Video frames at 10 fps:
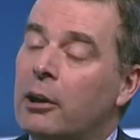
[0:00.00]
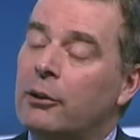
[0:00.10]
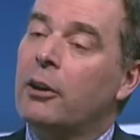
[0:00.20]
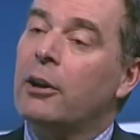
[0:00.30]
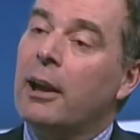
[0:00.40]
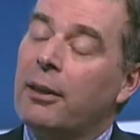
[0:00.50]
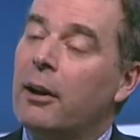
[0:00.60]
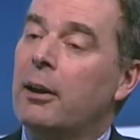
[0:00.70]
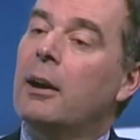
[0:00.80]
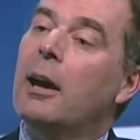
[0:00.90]
there are certain
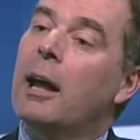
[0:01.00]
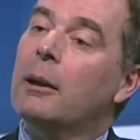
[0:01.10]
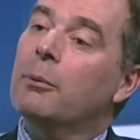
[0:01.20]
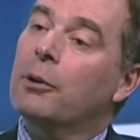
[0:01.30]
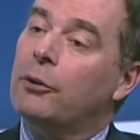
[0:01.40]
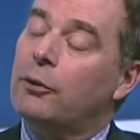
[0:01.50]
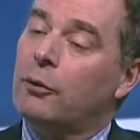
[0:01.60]
other elements